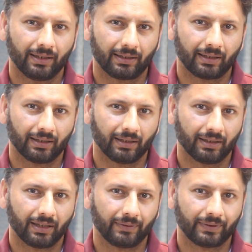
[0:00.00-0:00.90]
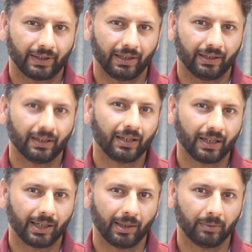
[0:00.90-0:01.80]
that I've seen
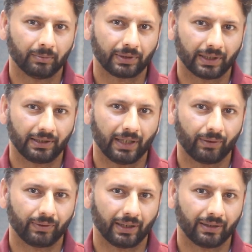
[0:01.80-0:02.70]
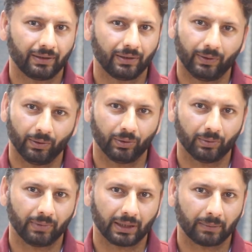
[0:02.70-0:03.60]
him sit down and
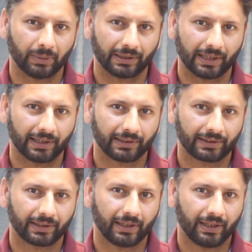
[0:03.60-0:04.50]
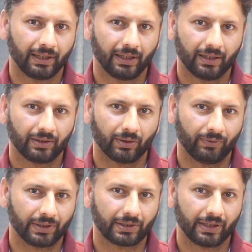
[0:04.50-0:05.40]
do multiple things,
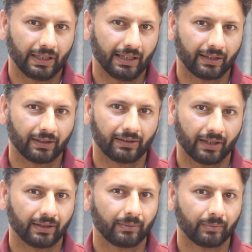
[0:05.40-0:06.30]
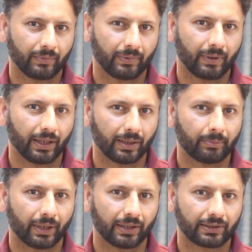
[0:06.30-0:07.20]
which he hasn't done in the
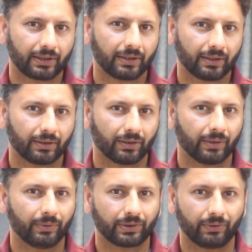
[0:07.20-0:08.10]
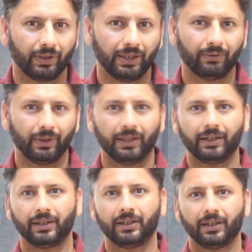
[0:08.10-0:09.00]
past. So he was really,
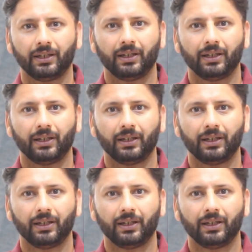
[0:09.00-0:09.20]
really